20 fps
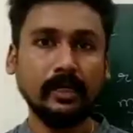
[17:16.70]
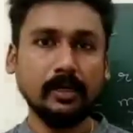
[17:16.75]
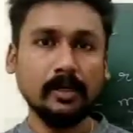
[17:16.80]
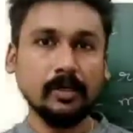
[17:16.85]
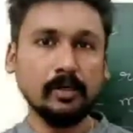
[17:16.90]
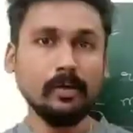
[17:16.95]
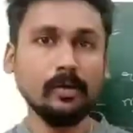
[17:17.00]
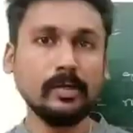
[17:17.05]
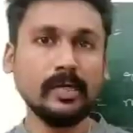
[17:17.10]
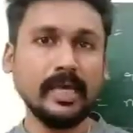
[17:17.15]

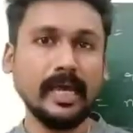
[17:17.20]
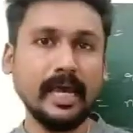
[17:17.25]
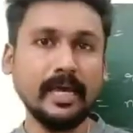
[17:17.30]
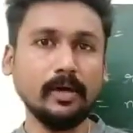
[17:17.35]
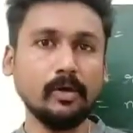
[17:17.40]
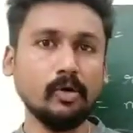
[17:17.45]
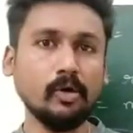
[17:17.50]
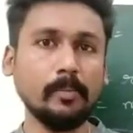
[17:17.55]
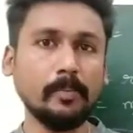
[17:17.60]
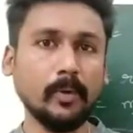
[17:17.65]
Okay, I
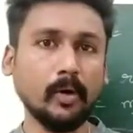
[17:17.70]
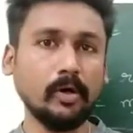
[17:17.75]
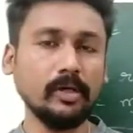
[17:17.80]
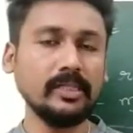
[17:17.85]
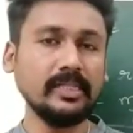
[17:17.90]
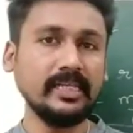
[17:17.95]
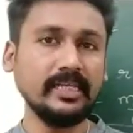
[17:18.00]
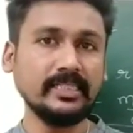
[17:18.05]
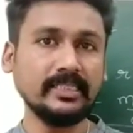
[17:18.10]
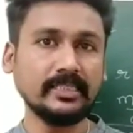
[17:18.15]
hope all
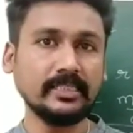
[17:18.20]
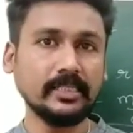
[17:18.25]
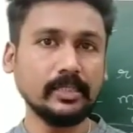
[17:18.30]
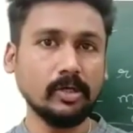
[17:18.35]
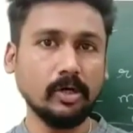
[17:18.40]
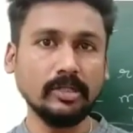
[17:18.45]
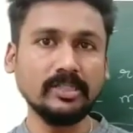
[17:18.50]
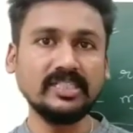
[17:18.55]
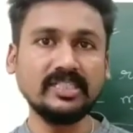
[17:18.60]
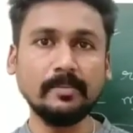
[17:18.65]
these
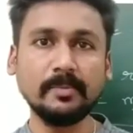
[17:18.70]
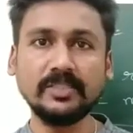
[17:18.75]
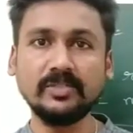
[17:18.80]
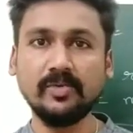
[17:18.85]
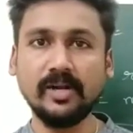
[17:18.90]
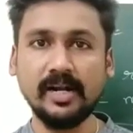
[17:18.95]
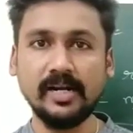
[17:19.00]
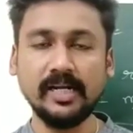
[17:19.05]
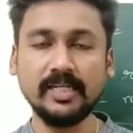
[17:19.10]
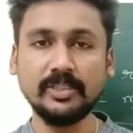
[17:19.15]
concepts were
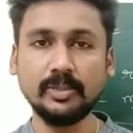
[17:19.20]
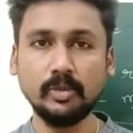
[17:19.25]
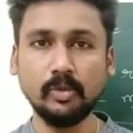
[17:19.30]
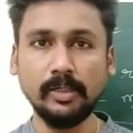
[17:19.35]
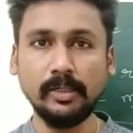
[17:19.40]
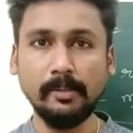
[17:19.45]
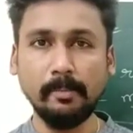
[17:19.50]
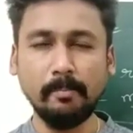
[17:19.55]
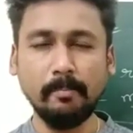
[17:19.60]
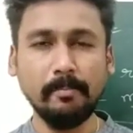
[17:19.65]

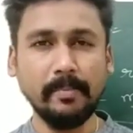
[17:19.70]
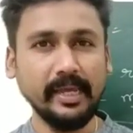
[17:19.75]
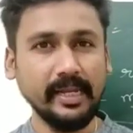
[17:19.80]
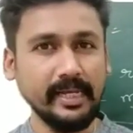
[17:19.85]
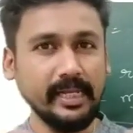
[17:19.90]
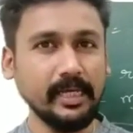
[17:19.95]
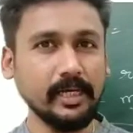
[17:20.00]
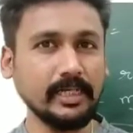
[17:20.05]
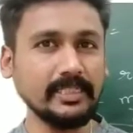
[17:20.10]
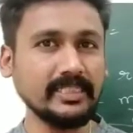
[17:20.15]
understood.
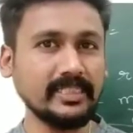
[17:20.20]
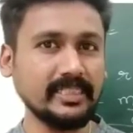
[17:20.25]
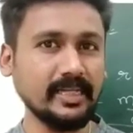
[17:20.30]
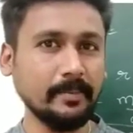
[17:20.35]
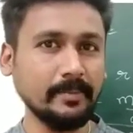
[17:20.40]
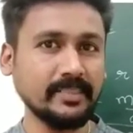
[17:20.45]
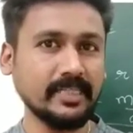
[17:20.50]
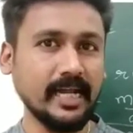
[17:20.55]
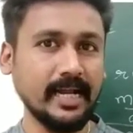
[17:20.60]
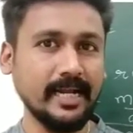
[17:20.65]
Many
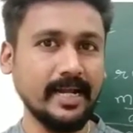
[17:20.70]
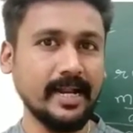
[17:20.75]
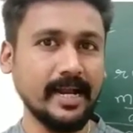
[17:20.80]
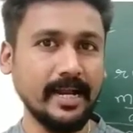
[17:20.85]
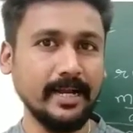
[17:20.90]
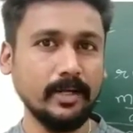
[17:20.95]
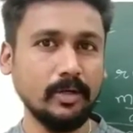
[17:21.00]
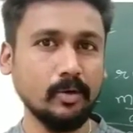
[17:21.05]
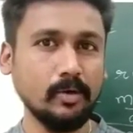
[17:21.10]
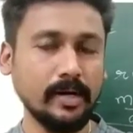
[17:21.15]
concepts I
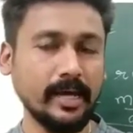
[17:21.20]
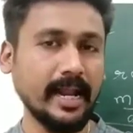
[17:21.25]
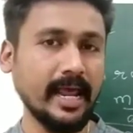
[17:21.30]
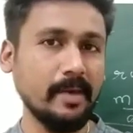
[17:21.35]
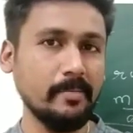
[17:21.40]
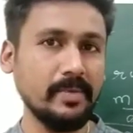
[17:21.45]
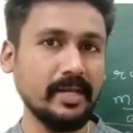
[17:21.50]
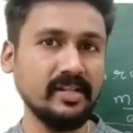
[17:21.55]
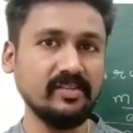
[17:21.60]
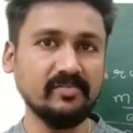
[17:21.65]
tried to
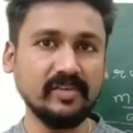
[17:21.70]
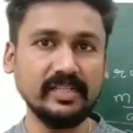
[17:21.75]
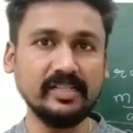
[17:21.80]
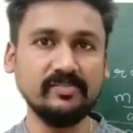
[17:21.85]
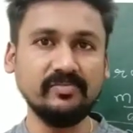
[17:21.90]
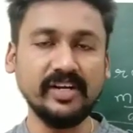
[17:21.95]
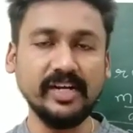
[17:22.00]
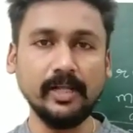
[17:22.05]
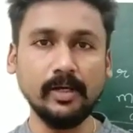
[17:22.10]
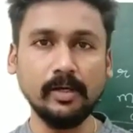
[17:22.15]
cram in one
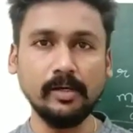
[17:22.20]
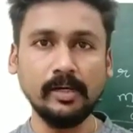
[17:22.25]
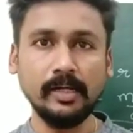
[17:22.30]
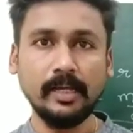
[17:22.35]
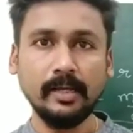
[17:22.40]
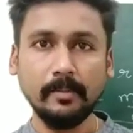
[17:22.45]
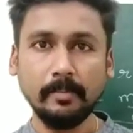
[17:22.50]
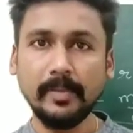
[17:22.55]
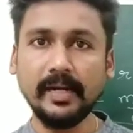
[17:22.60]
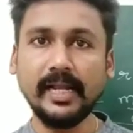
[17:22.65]
video,
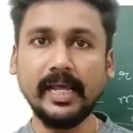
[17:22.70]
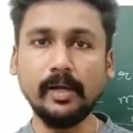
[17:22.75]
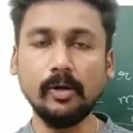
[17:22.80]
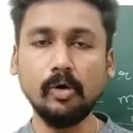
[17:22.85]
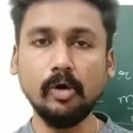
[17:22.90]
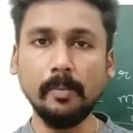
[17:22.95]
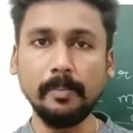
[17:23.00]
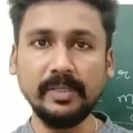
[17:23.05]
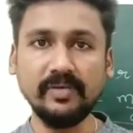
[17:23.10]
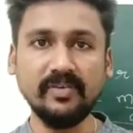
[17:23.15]
but I
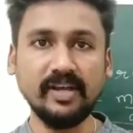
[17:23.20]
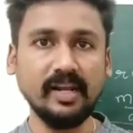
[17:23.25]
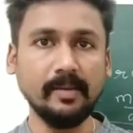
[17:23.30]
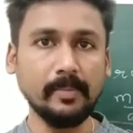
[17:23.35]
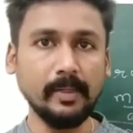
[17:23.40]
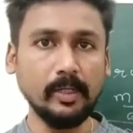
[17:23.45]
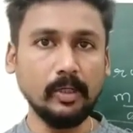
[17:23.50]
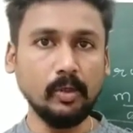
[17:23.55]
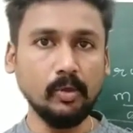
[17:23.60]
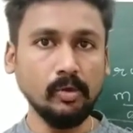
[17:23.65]
hope you were
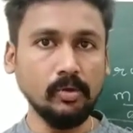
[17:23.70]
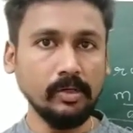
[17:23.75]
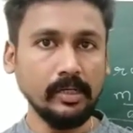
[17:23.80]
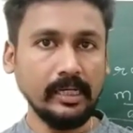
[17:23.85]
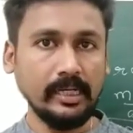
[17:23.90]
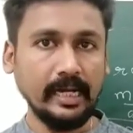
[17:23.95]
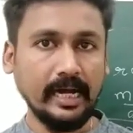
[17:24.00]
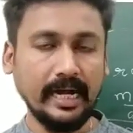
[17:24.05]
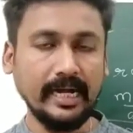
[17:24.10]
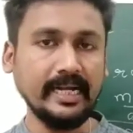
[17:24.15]
able
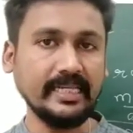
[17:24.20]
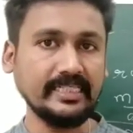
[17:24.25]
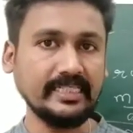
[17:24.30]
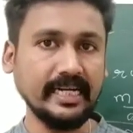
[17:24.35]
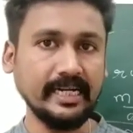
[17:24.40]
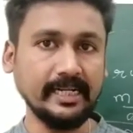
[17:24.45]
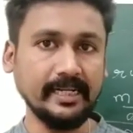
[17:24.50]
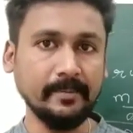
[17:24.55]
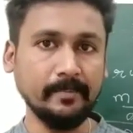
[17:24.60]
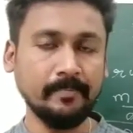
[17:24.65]
to
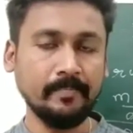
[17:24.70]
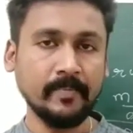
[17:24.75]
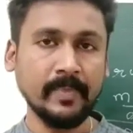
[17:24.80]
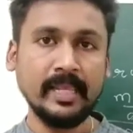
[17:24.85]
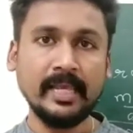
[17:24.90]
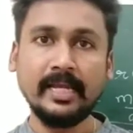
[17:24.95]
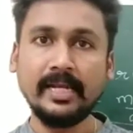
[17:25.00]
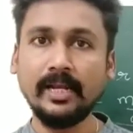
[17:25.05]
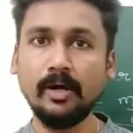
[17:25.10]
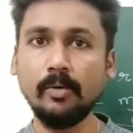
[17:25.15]
understand them.
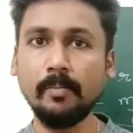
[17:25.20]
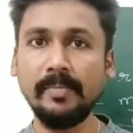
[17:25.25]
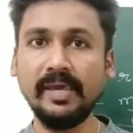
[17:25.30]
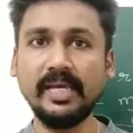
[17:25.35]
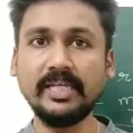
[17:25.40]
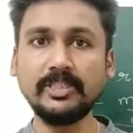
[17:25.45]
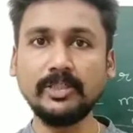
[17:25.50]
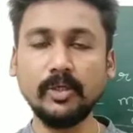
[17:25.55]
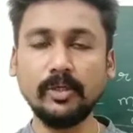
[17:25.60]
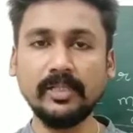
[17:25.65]
Now make
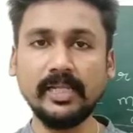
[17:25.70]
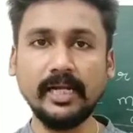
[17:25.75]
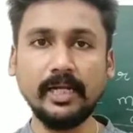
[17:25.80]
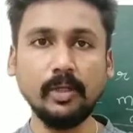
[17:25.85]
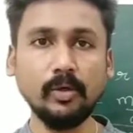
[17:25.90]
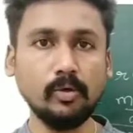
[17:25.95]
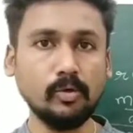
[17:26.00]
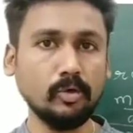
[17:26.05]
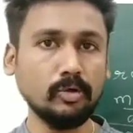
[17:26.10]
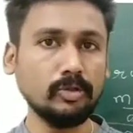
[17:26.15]
sure that
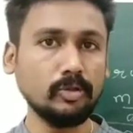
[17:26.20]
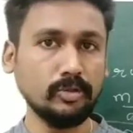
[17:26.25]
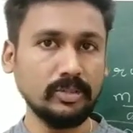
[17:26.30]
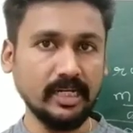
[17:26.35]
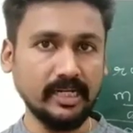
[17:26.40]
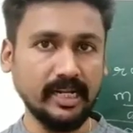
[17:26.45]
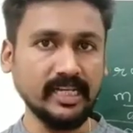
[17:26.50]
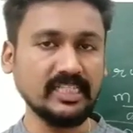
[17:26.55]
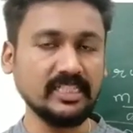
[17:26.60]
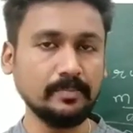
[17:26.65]
you go through the
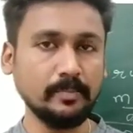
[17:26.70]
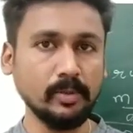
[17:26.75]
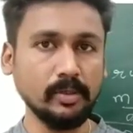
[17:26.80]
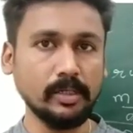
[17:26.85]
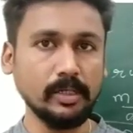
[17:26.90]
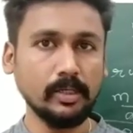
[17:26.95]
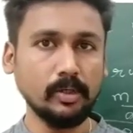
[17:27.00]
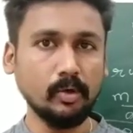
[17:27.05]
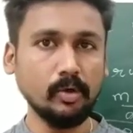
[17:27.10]
textbook.